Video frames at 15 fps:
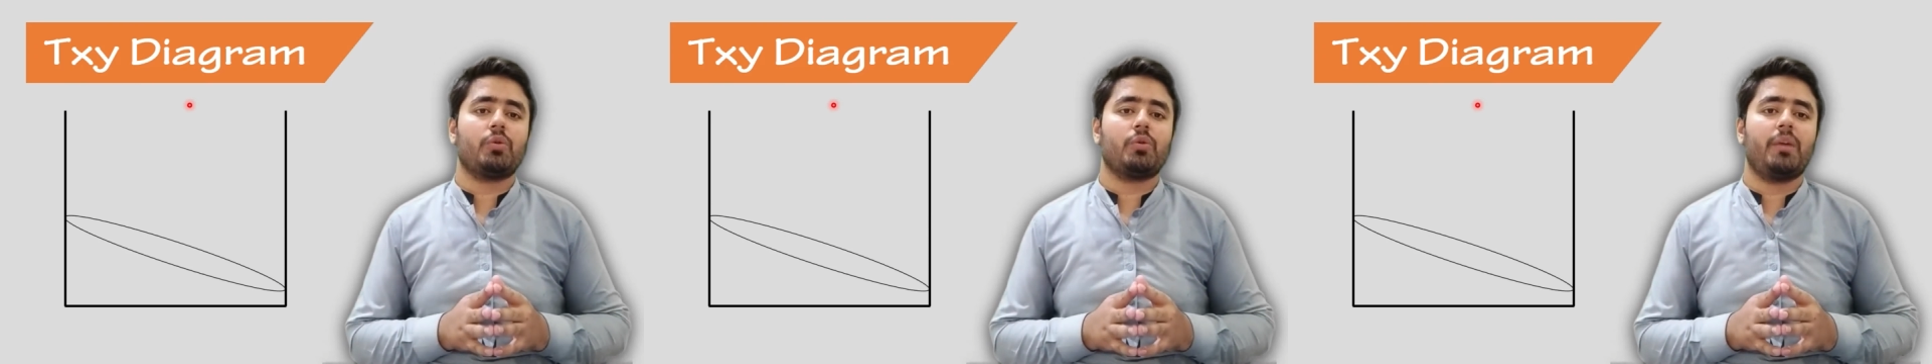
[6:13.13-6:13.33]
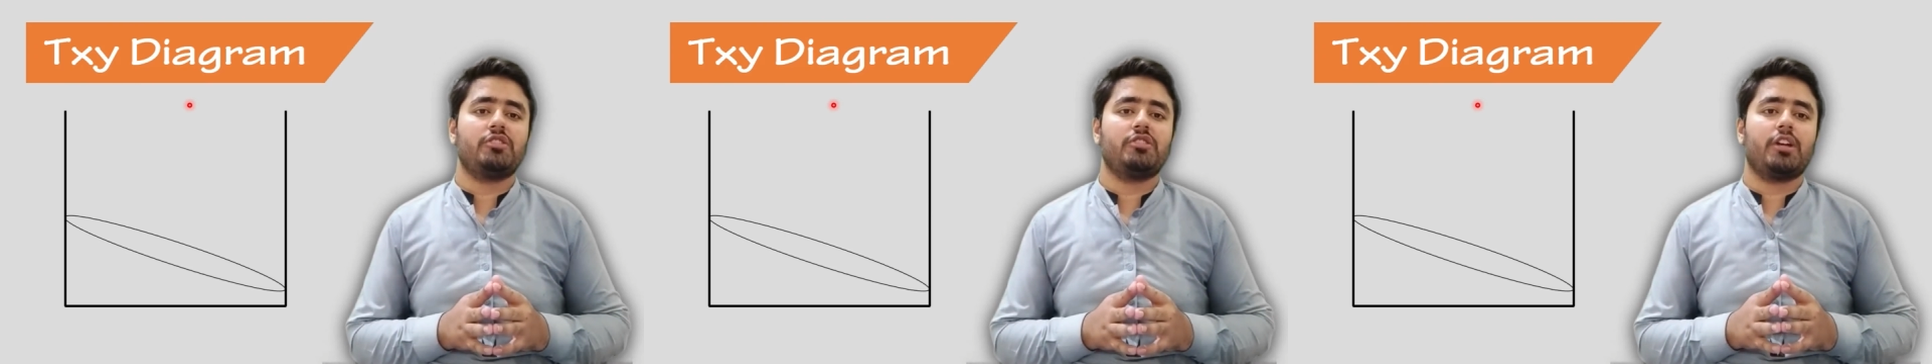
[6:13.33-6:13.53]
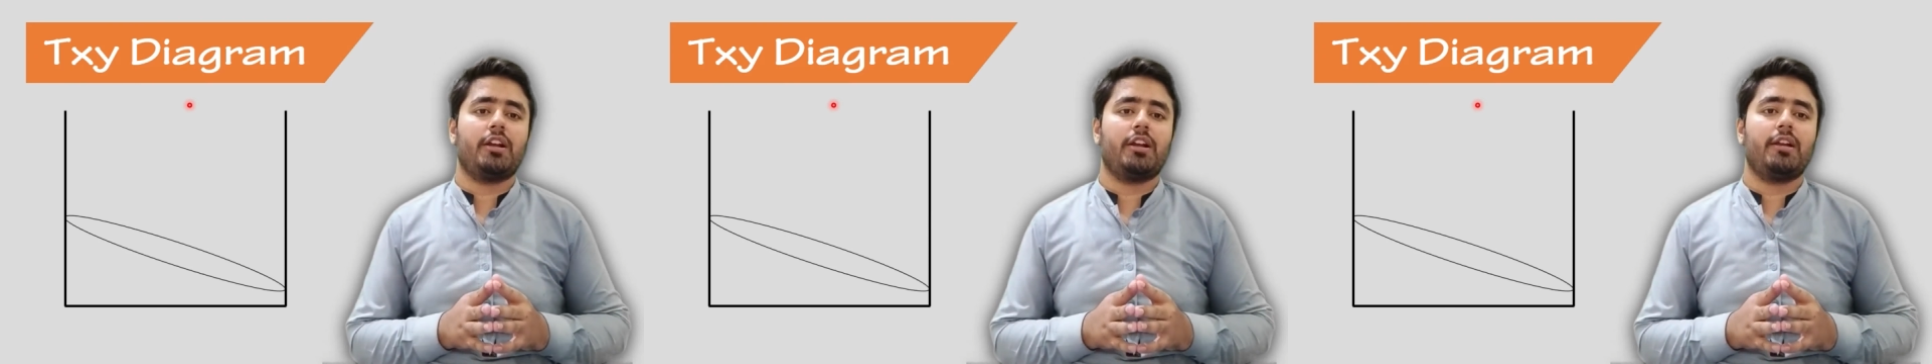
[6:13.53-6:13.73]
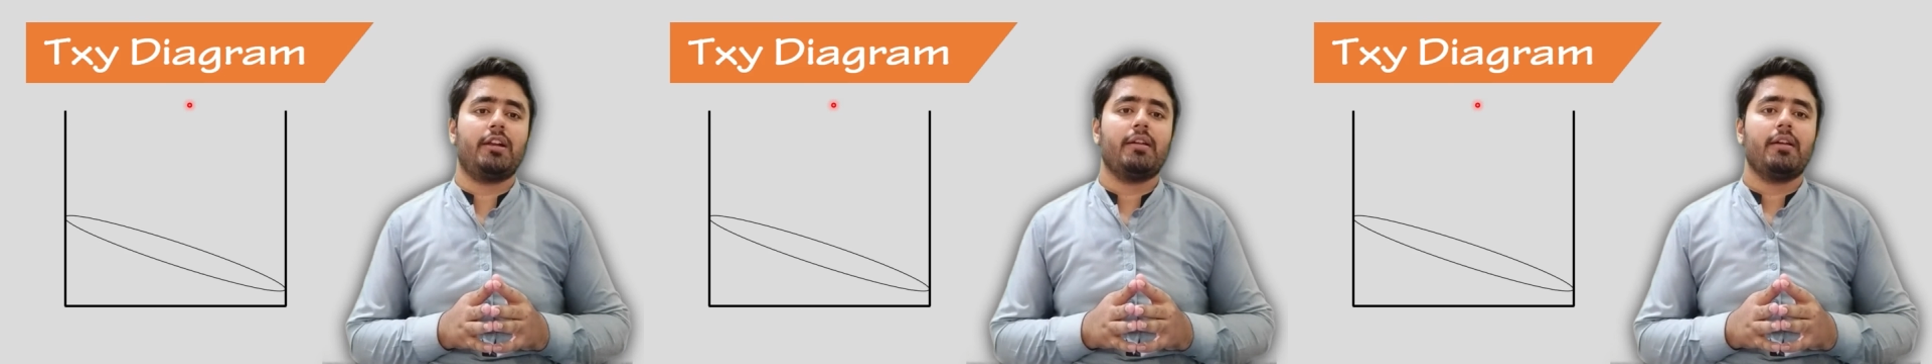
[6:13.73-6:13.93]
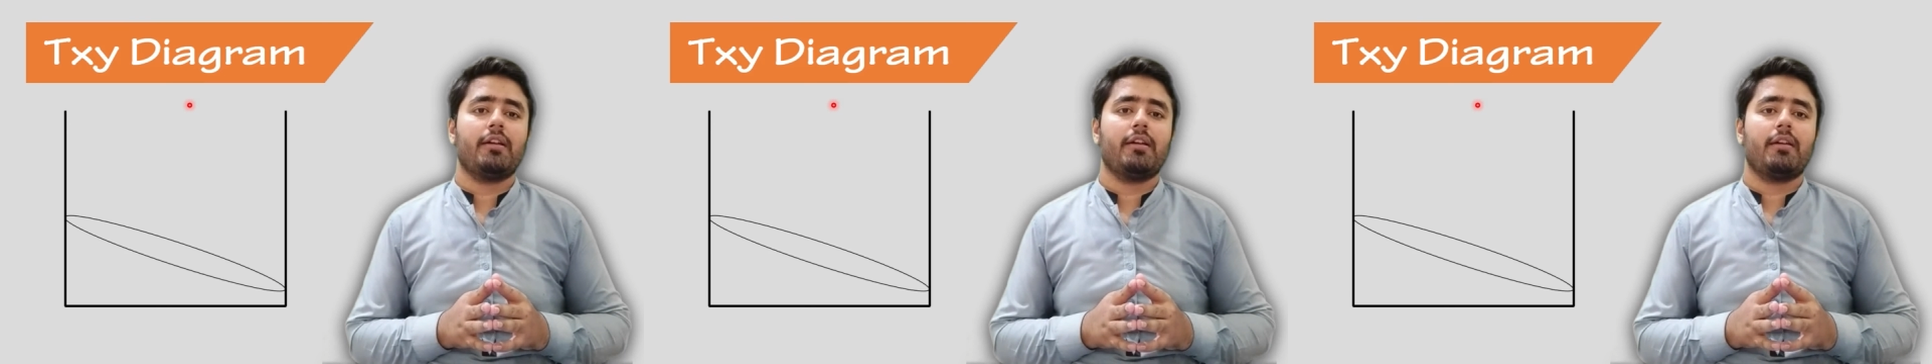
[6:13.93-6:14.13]
to my
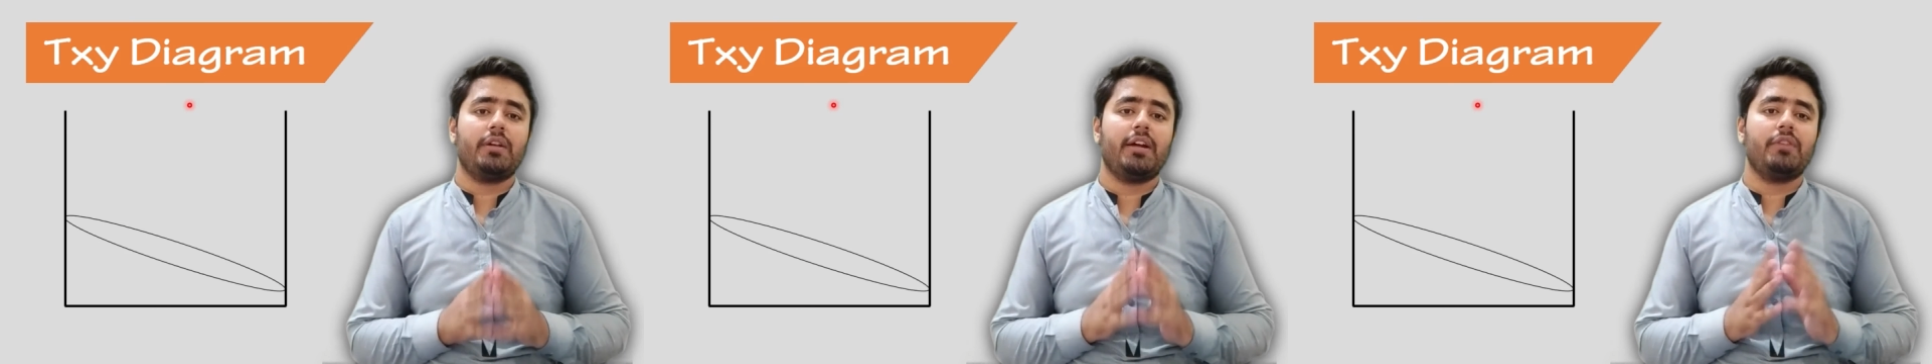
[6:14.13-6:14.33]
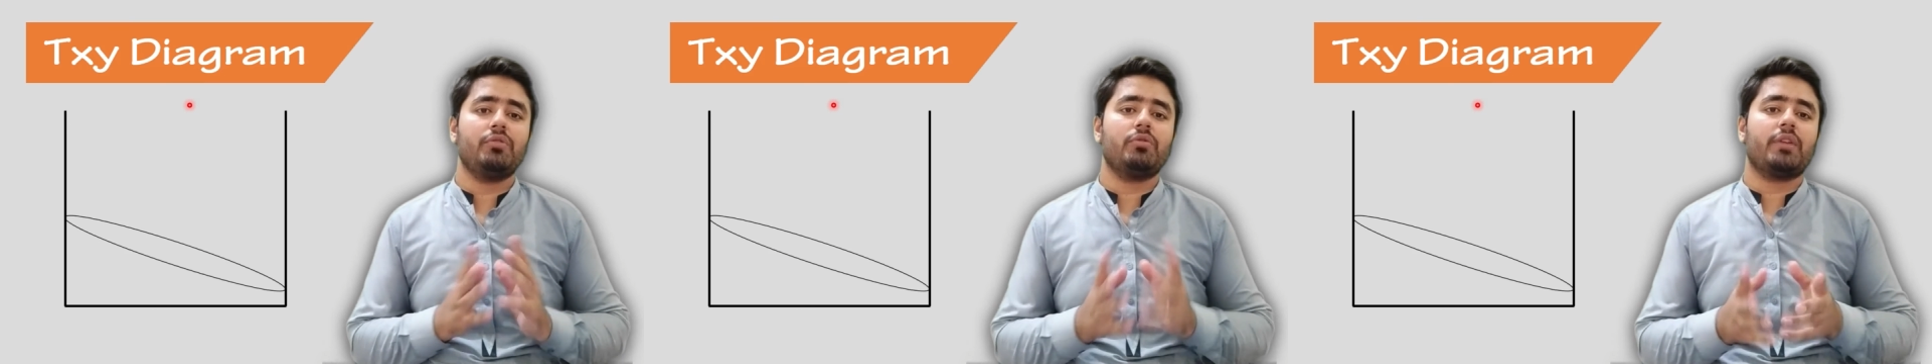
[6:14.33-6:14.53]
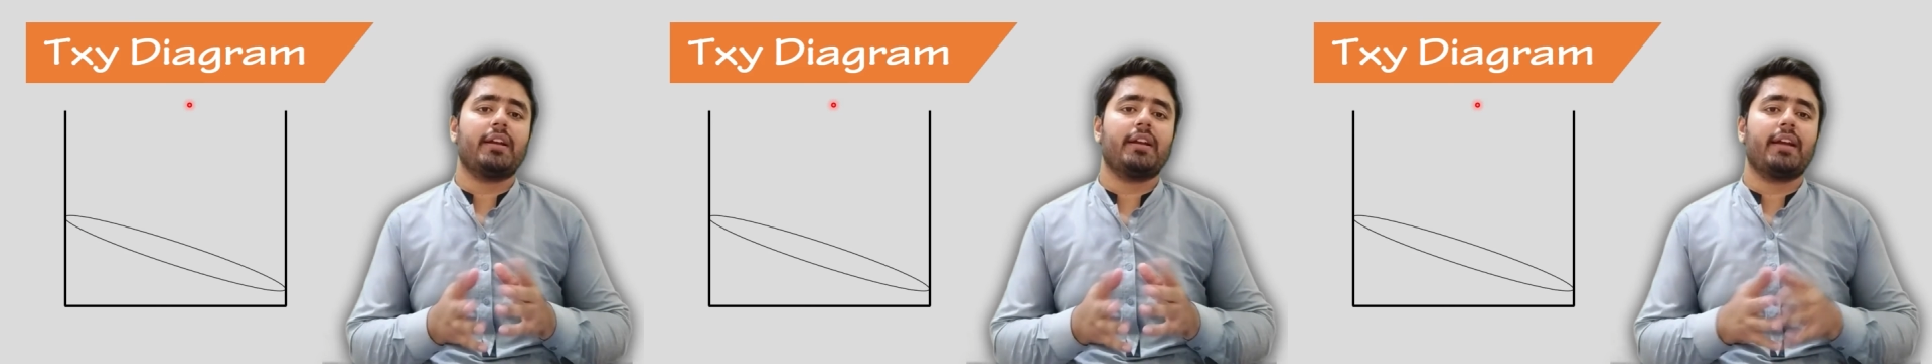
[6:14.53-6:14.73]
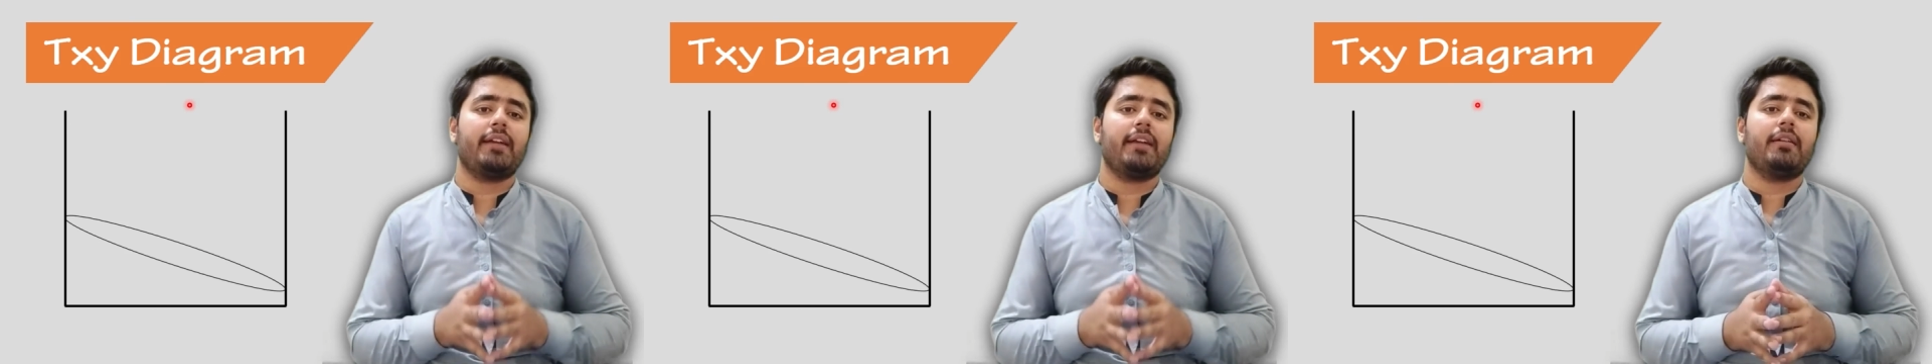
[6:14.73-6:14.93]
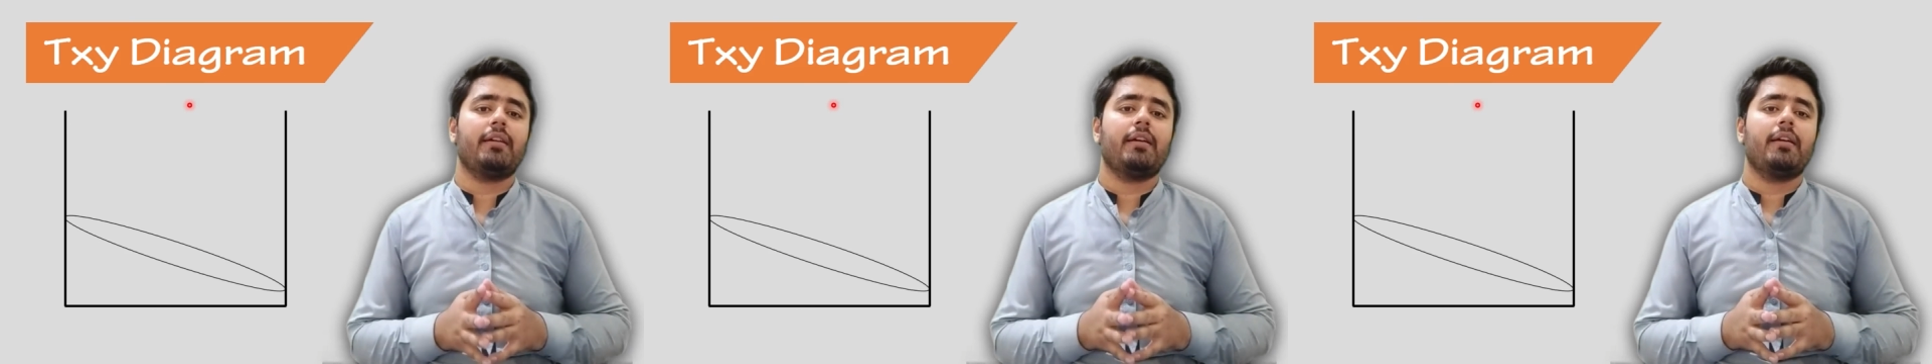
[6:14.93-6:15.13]
channel so that you can
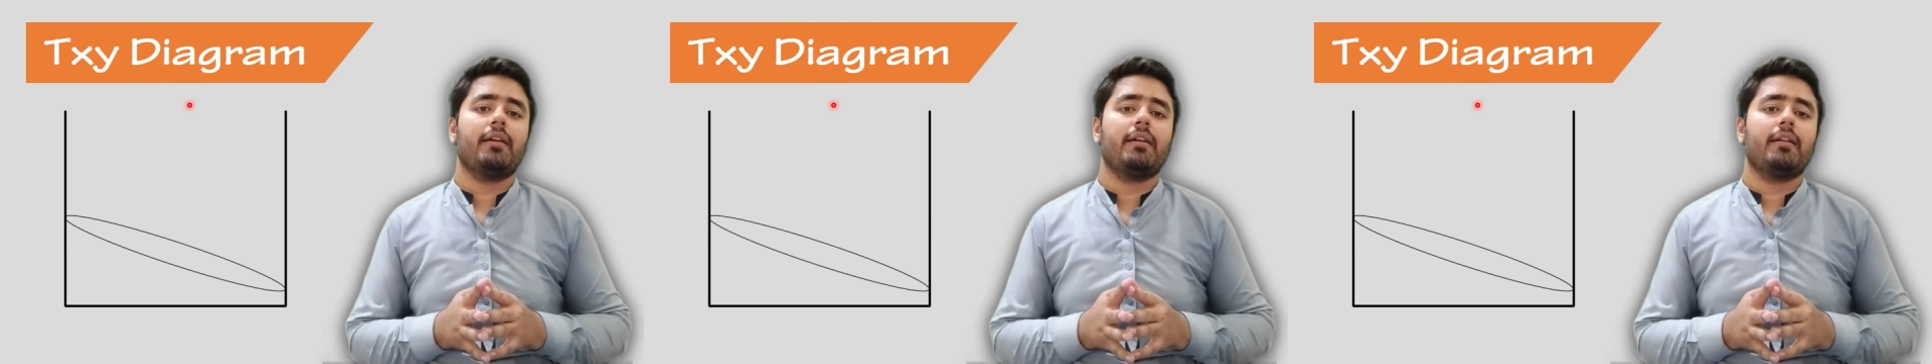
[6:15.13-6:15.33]
get